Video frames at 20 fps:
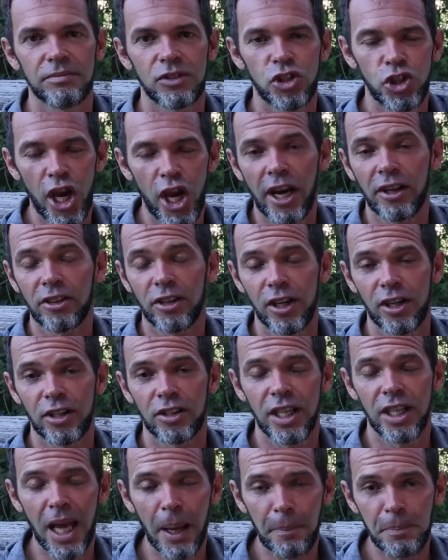check
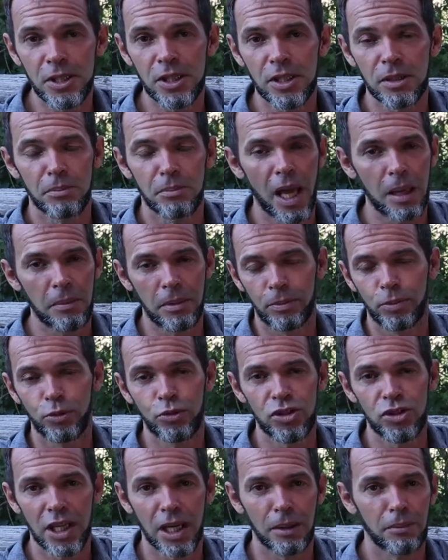their depths, maybe
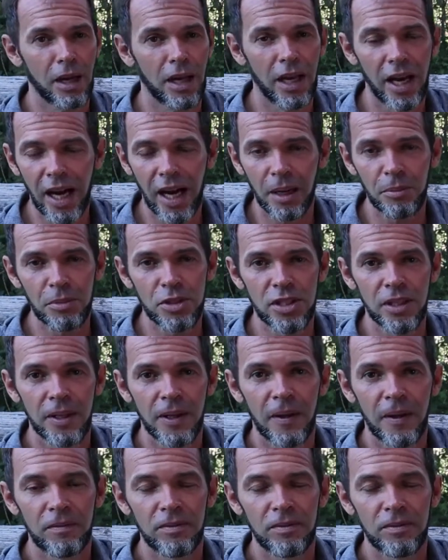put some alarms,